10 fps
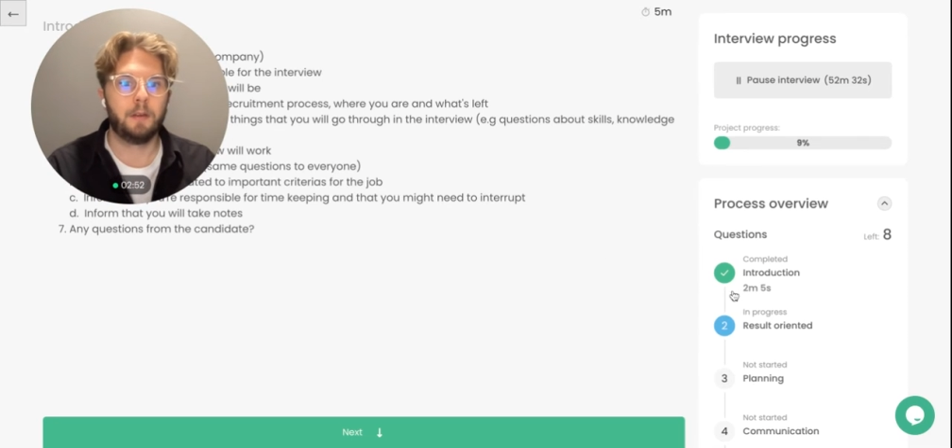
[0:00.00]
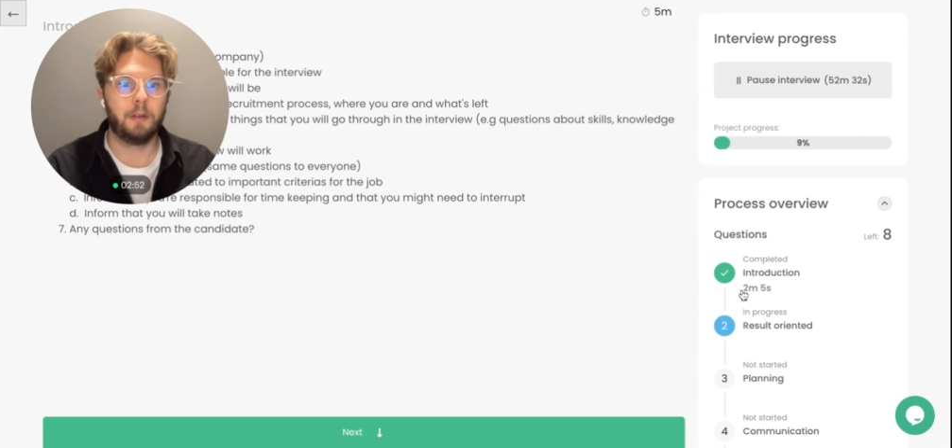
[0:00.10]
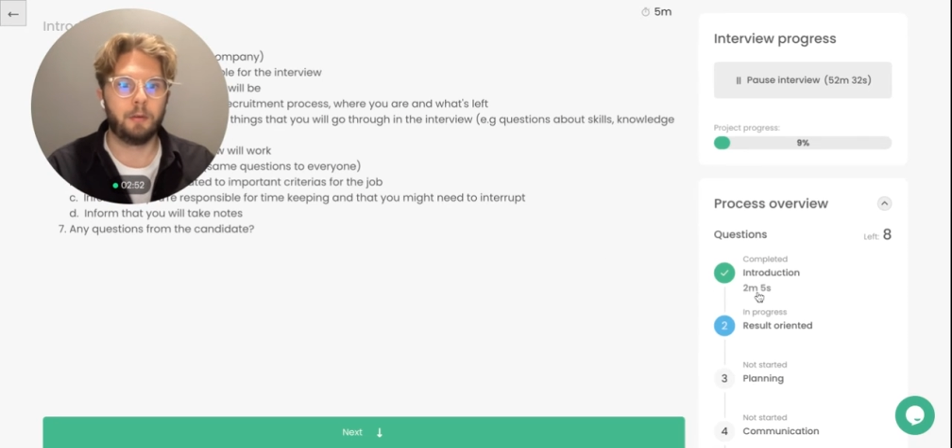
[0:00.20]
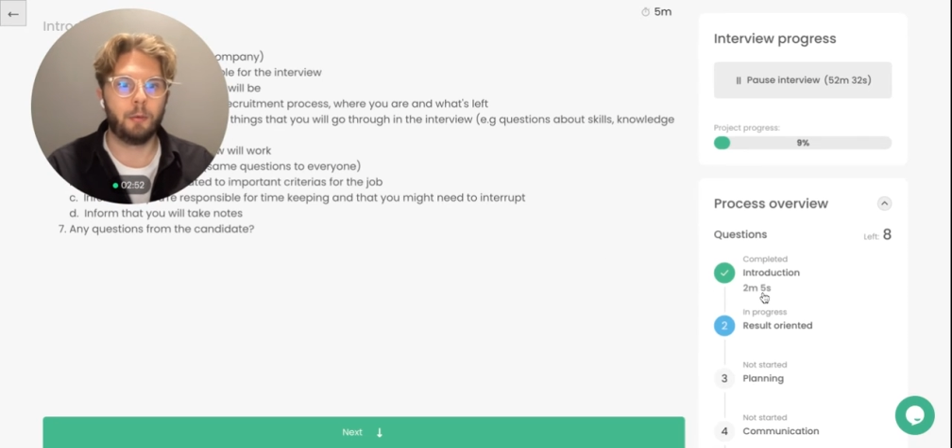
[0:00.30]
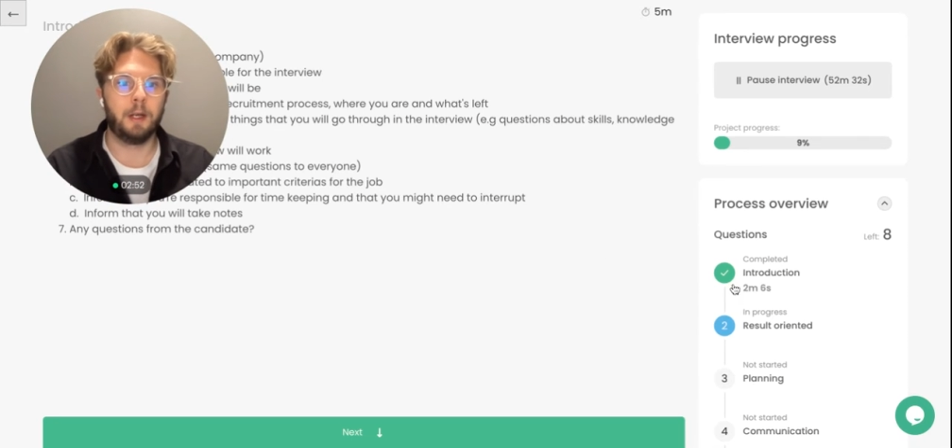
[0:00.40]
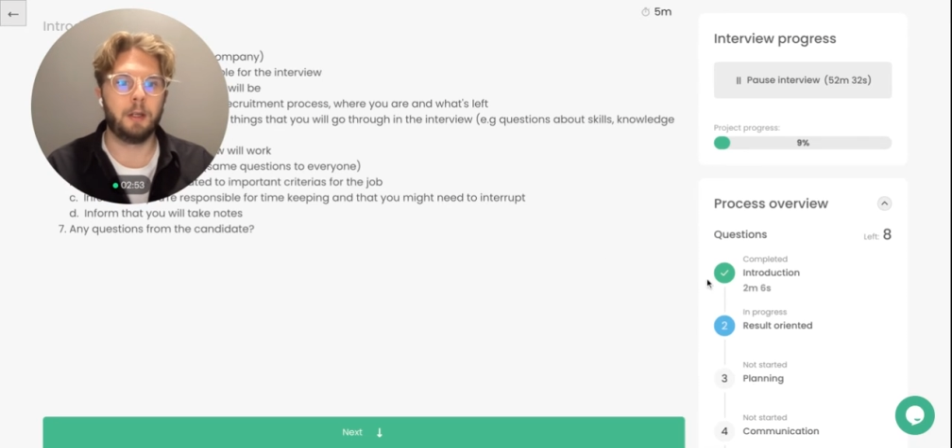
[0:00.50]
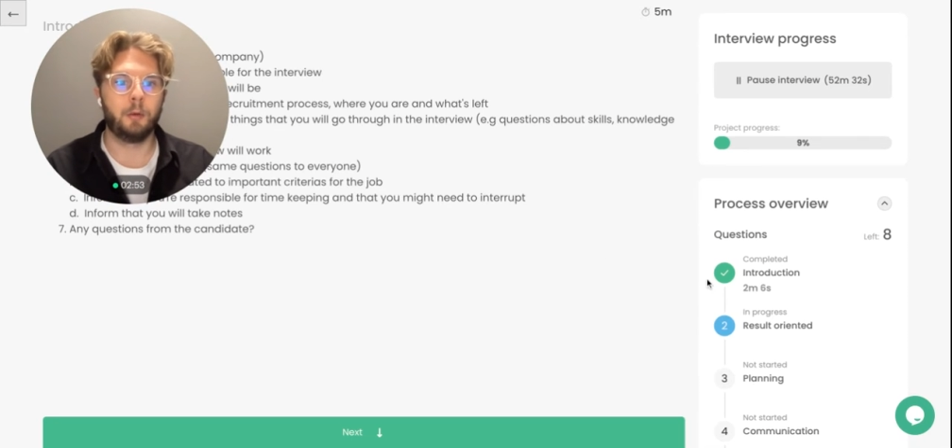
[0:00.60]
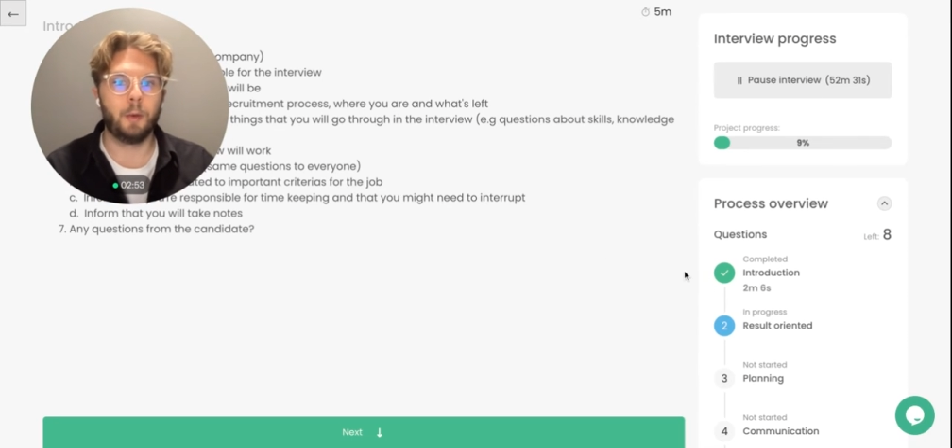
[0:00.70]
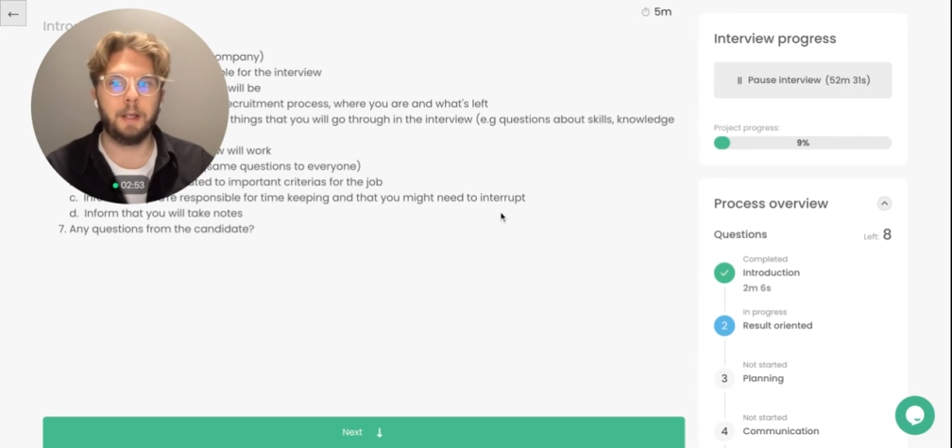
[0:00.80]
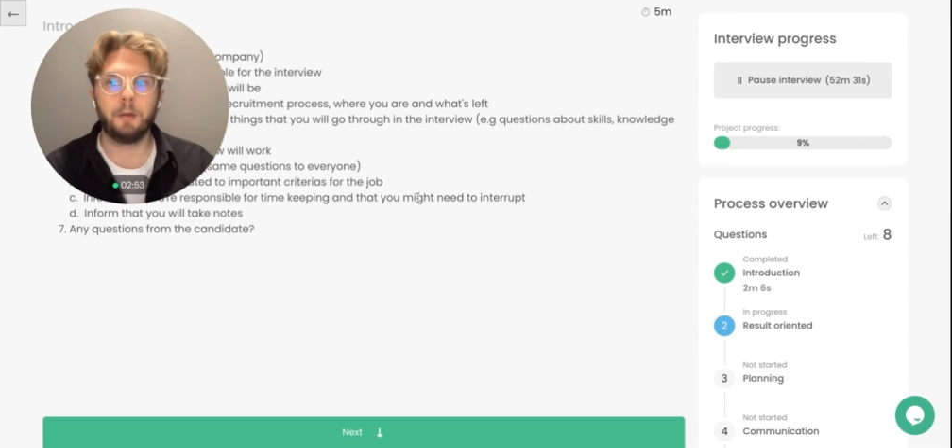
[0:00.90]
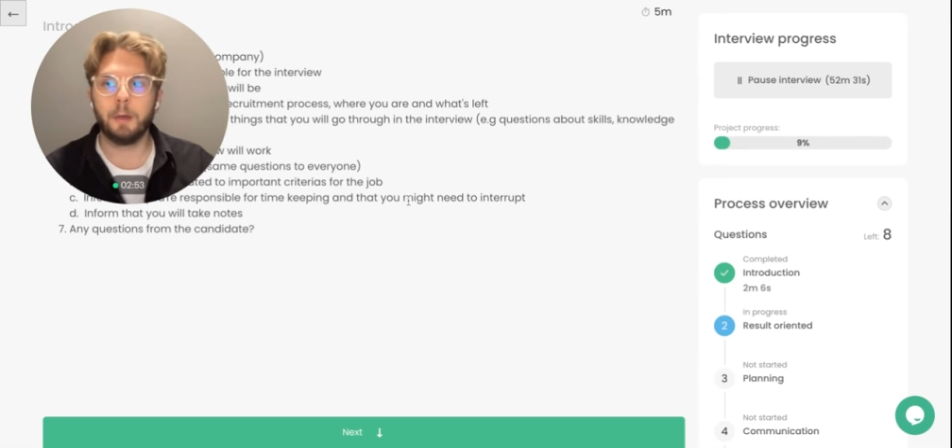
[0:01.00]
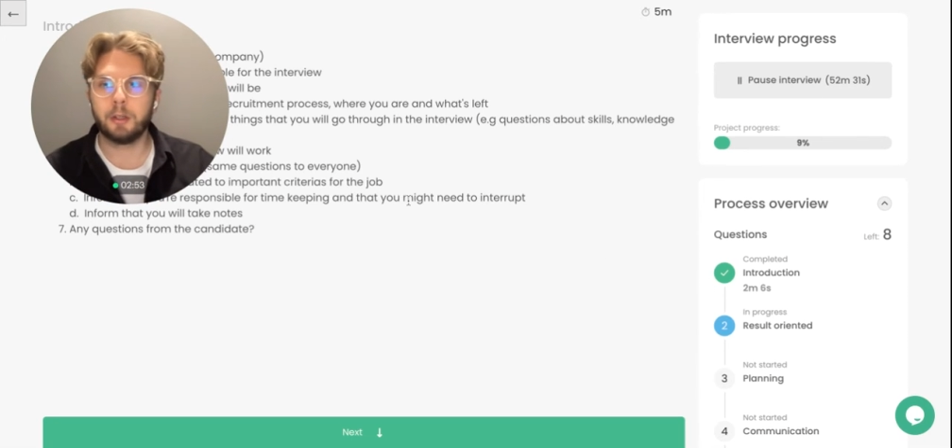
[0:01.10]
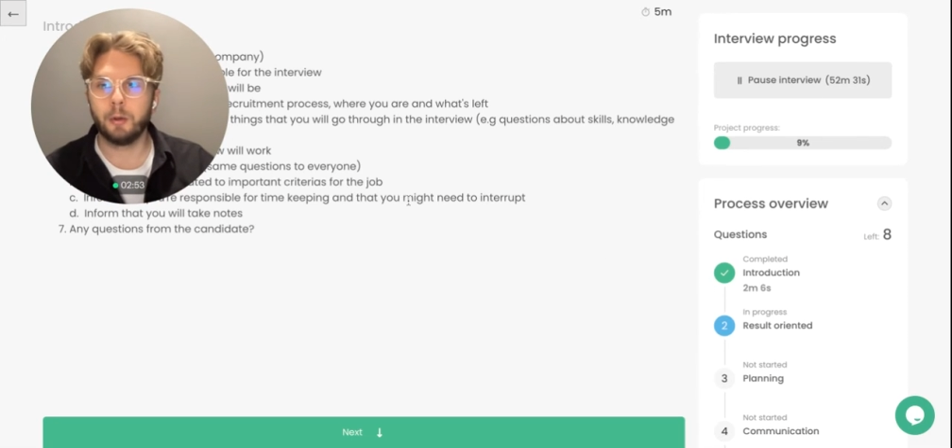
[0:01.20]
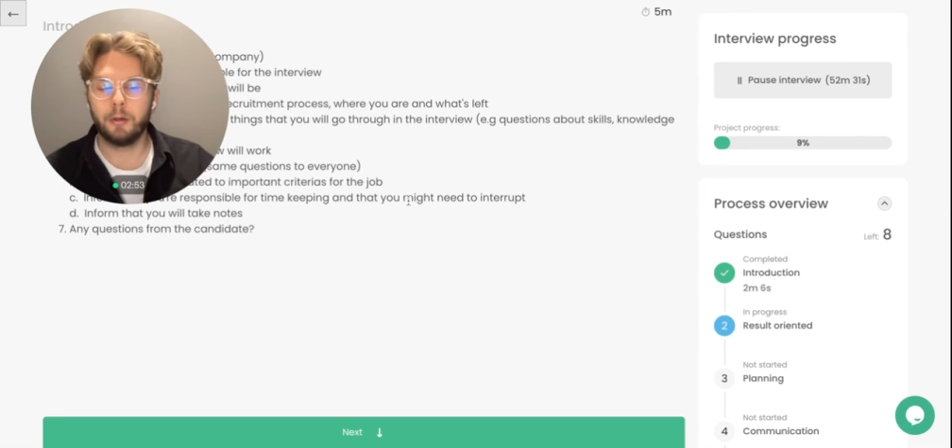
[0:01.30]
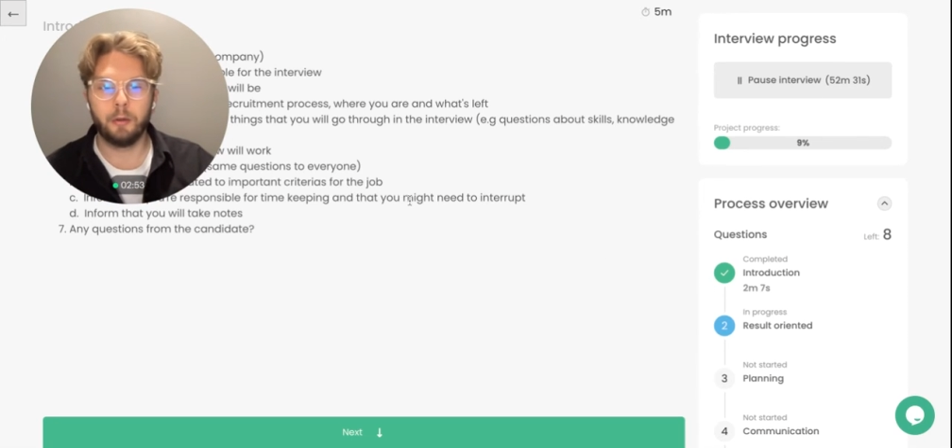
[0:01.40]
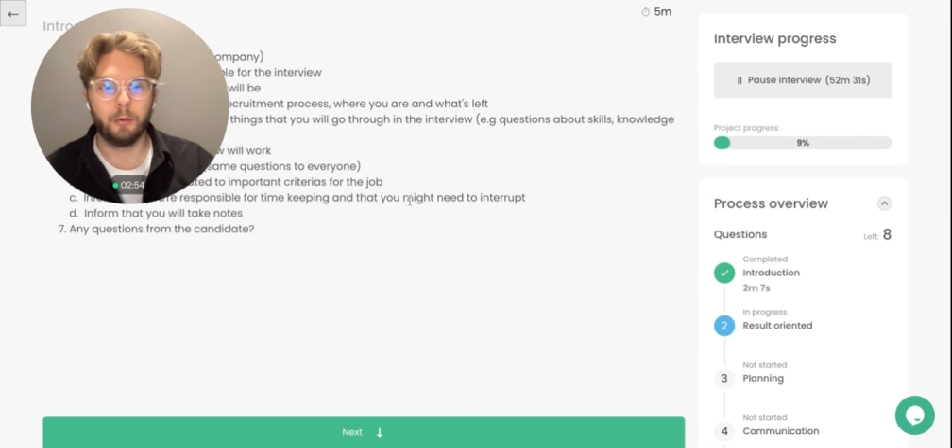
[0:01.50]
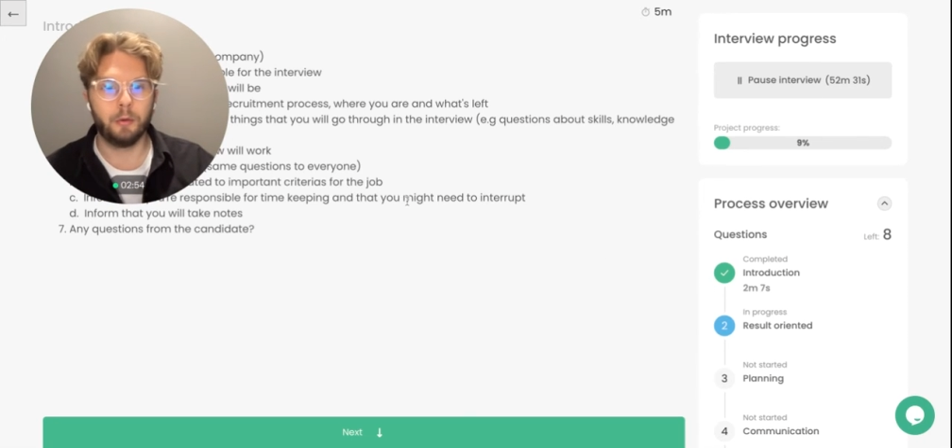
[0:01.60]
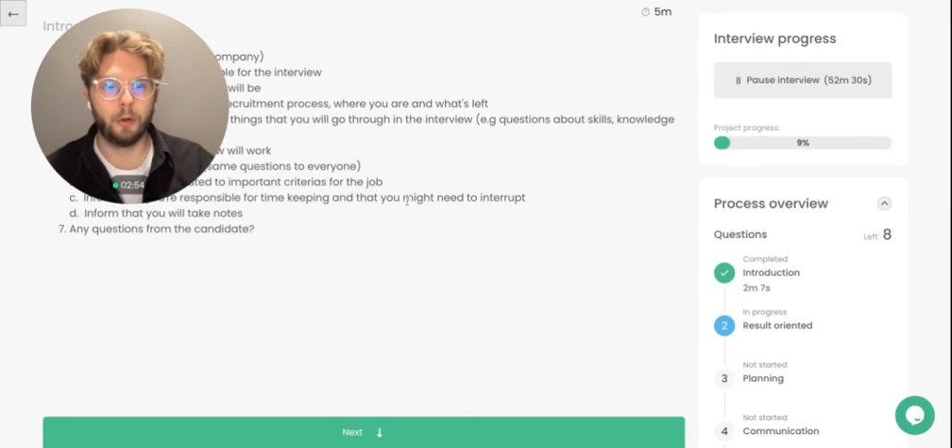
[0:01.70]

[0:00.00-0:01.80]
So it's a really good way to make sure you